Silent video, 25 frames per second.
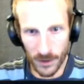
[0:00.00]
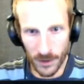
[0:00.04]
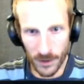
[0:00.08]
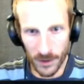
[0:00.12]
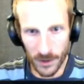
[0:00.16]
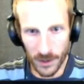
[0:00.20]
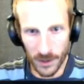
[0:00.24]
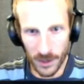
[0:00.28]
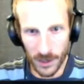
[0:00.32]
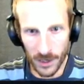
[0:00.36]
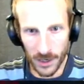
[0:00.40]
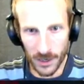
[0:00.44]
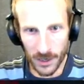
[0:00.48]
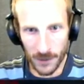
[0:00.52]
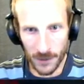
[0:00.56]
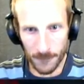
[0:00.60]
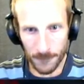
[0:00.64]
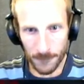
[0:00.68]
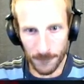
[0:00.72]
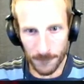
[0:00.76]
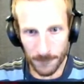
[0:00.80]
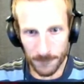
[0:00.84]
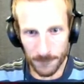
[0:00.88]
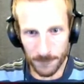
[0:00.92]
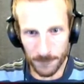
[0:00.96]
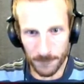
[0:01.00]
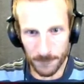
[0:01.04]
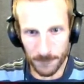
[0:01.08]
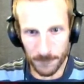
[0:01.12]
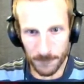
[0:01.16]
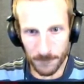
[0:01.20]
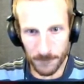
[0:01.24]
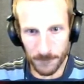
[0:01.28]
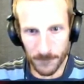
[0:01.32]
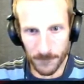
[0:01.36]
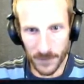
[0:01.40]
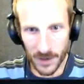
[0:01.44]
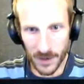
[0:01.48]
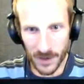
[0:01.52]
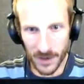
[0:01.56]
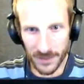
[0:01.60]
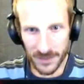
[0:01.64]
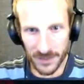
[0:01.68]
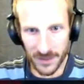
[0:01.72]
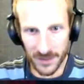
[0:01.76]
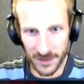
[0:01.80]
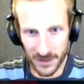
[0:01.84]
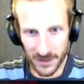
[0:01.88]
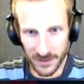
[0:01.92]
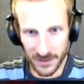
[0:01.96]
Um, I
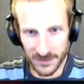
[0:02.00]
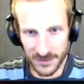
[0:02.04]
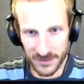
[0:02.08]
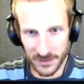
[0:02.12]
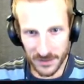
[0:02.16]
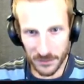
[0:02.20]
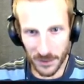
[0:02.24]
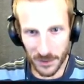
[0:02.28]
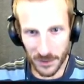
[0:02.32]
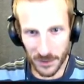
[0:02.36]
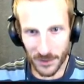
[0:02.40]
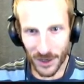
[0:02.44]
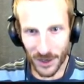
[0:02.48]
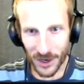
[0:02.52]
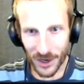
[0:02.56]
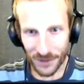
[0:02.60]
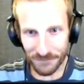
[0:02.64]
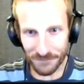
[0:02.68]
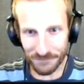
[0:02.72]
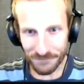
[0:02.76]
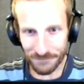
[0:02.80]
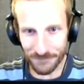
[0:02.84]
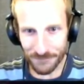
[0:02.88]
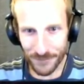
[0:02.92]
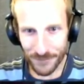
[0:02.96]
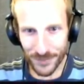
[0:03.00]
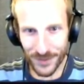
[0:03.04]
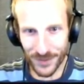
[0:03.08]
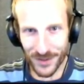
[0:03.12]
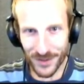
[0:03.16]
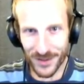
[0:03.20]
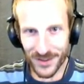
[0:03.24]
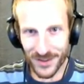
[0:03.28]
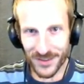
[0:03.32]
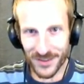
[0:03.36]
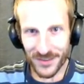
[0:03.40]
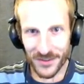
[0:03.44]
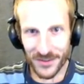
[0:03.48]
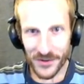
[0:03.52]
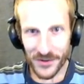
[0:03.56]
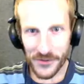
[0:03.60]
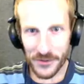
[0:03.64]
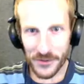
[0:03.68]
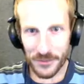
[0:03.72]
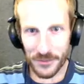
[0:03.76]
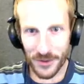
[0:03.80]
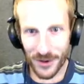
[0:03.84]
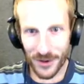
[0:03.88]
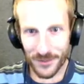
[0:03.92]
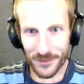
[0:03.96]
think I see my mom. The only
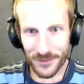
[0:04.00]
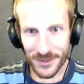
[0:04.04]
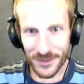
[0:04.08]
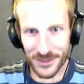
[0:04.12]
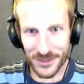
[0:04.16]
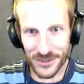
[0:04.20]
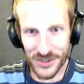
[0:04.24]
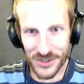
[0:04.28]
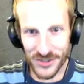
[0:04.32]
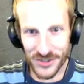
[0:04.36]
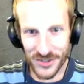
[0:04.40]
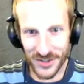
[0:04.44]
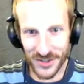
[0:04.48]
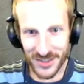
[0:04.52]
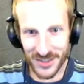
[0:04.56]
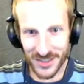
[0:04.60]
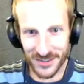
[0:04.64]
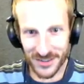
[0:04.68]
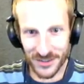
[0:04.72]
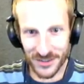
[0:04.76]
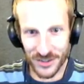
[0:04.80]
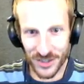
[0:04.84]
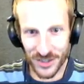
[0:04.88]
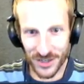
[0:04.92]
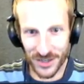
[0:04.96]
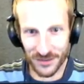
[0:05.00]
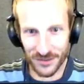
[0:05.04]
problem is she's on the other side of